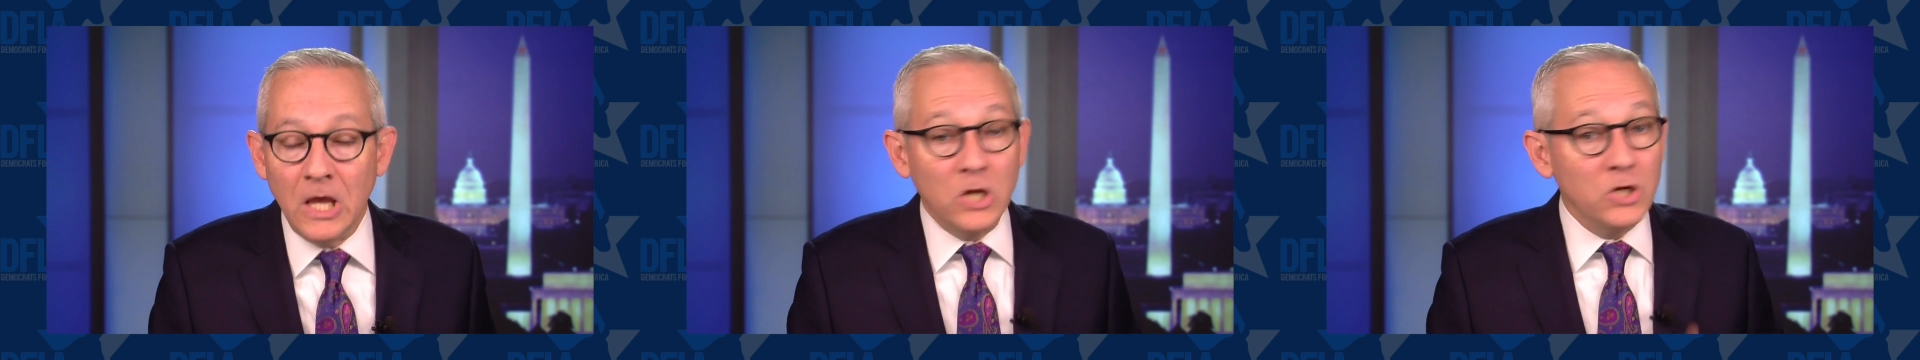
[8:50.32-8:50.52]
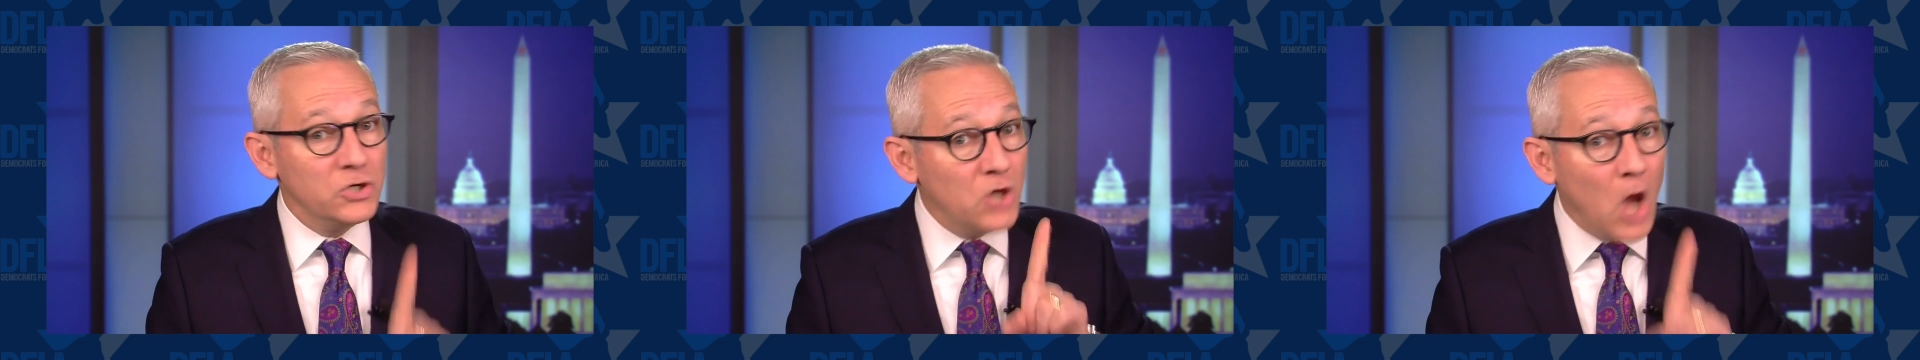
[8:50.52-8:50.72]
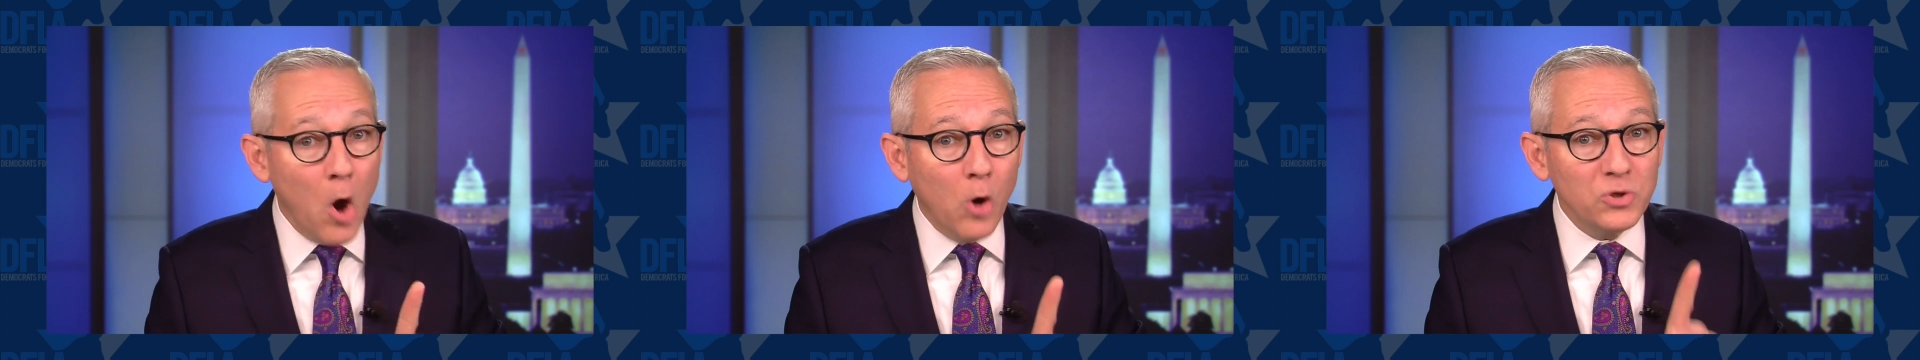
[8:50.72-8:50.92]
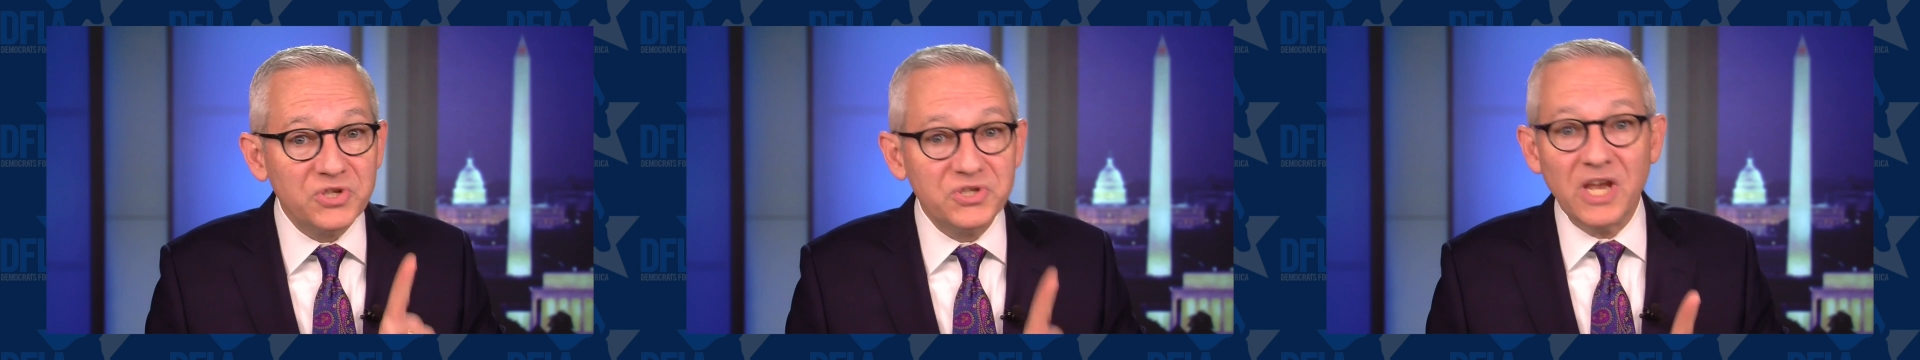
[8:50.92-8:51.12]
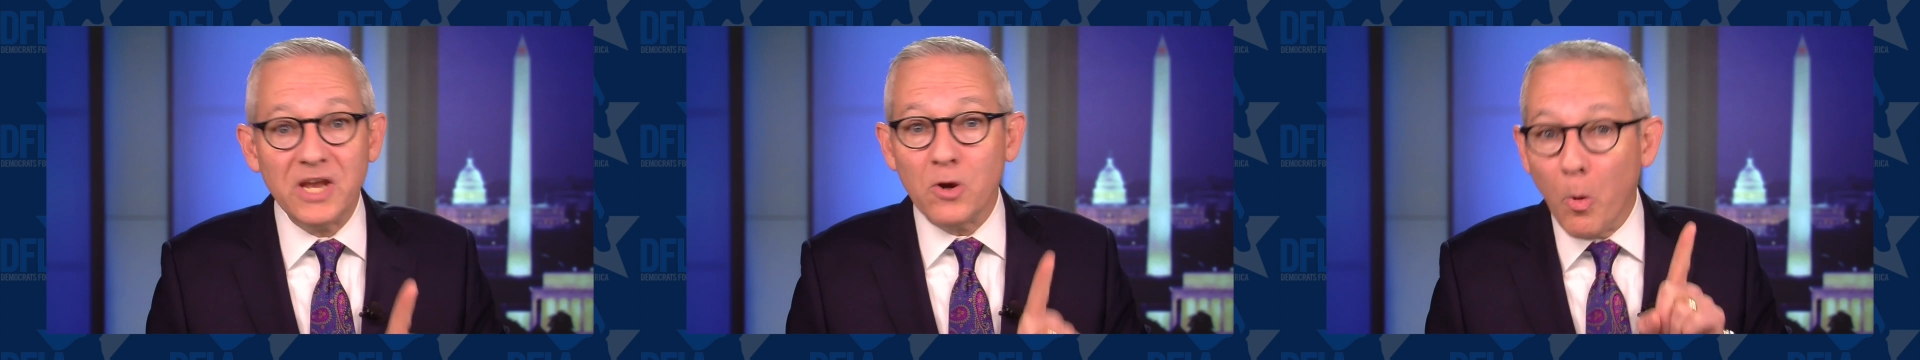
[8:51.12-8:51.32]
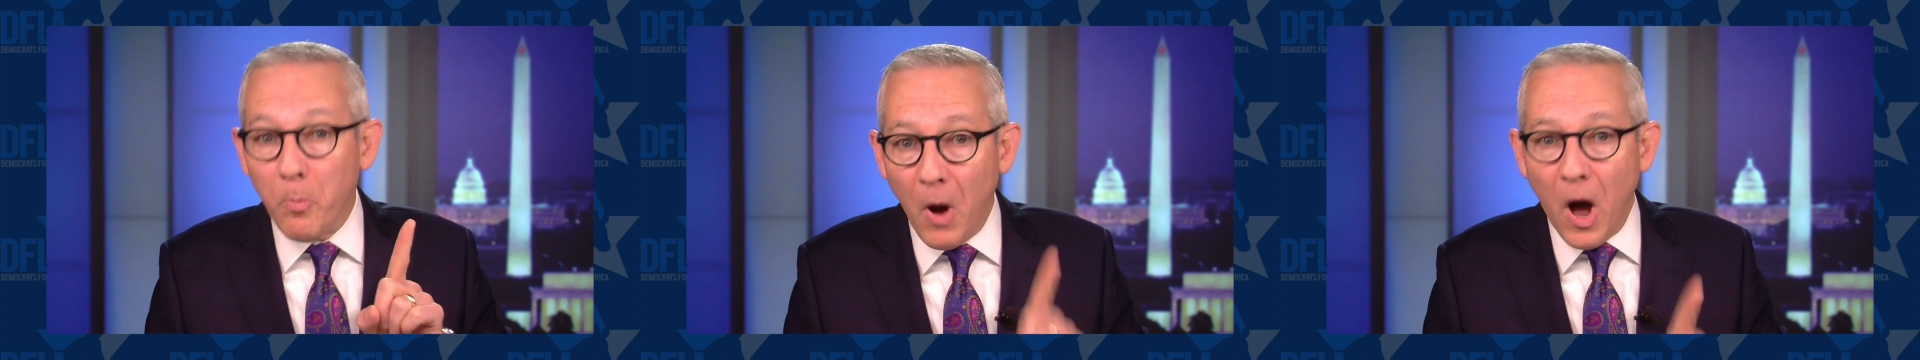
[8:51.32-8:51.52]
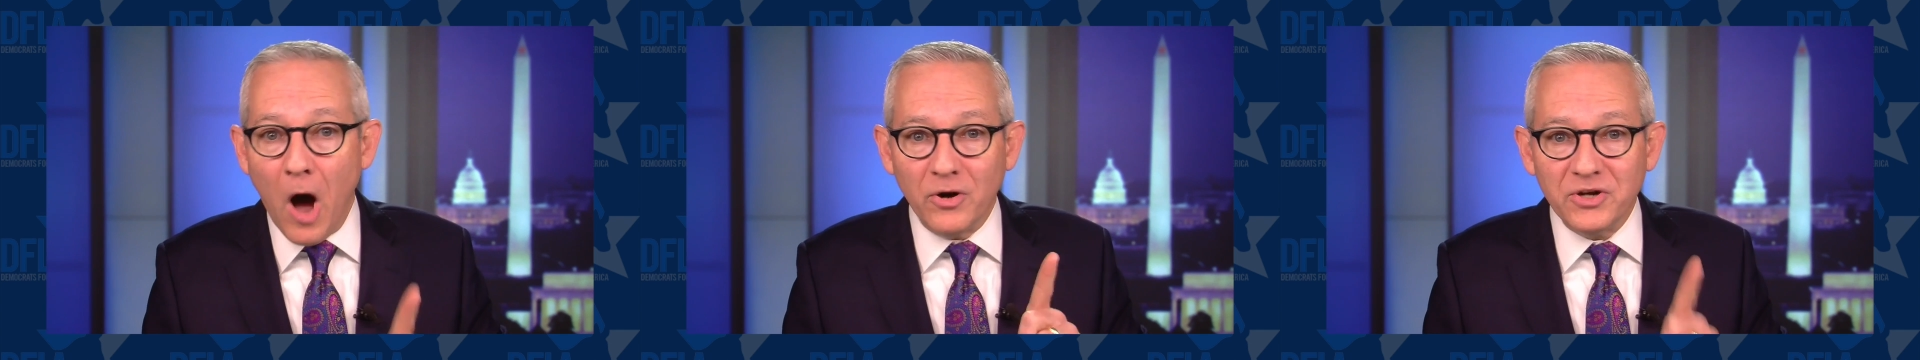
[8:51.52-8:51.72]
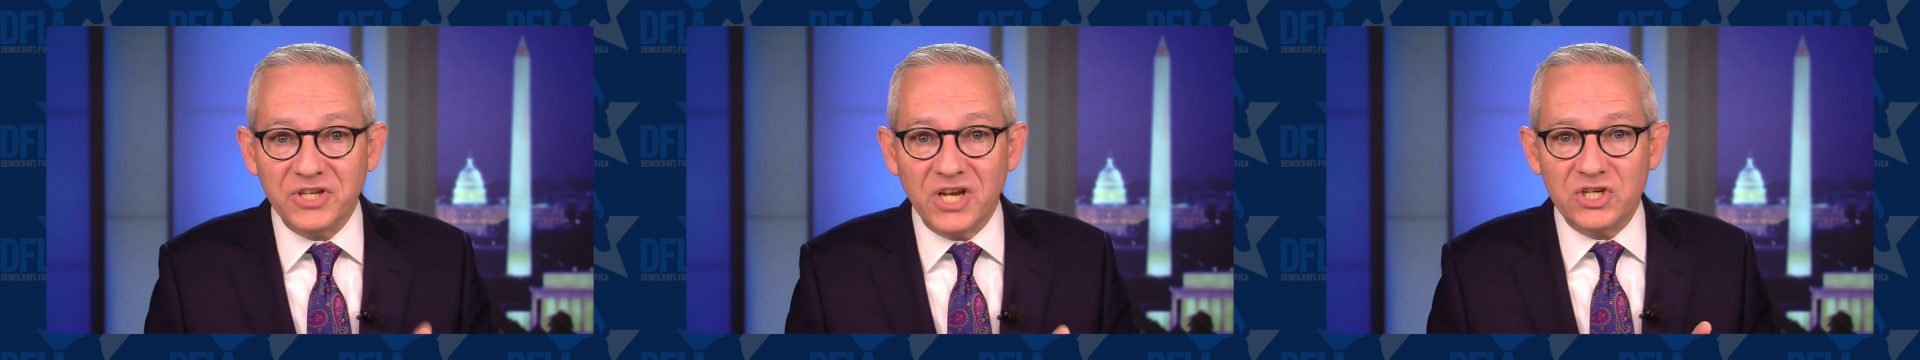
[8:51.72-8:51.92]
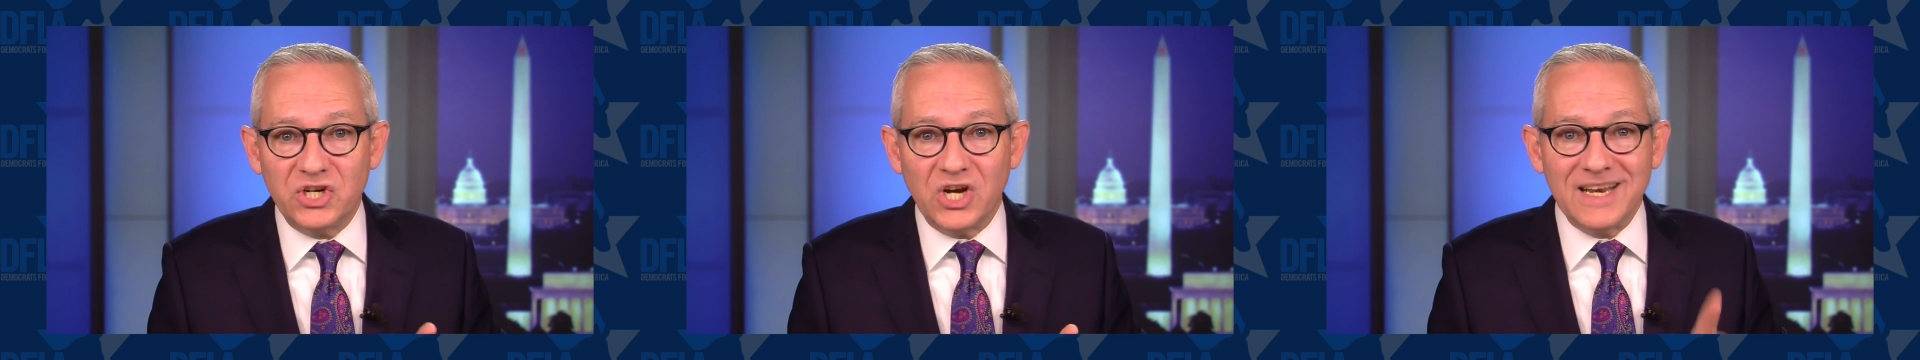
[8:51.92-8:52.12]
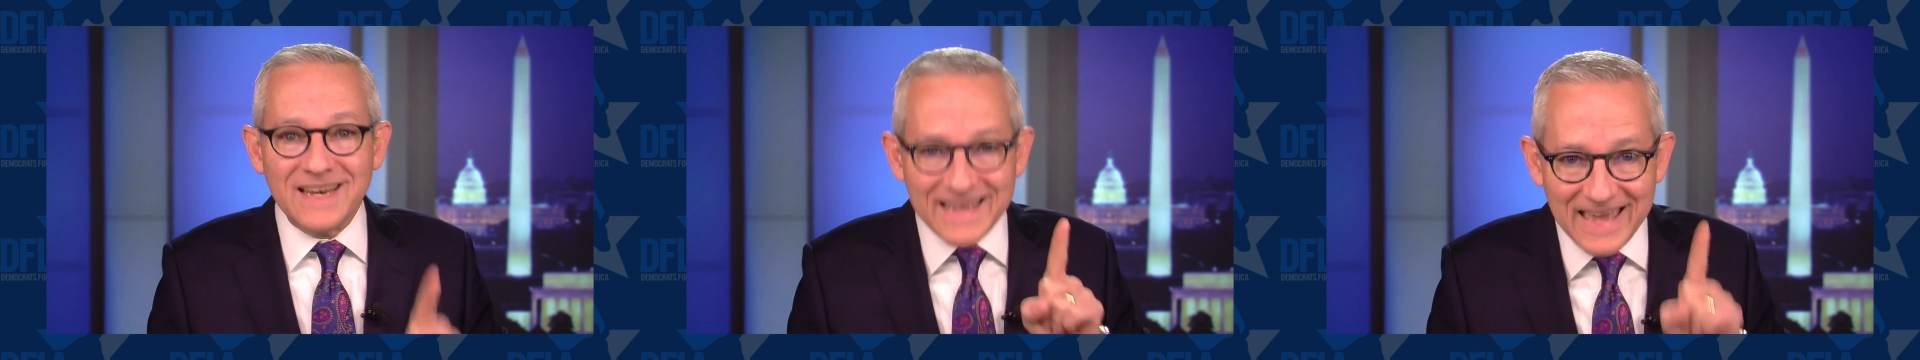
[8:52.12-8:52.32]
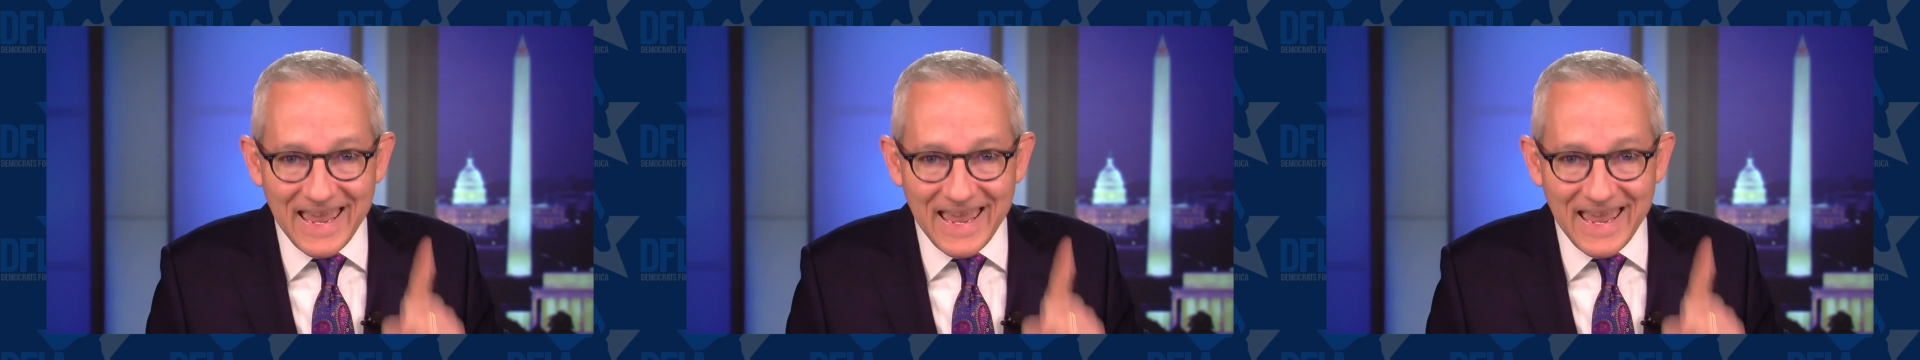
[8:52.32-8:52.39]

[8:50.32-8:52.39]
No single politician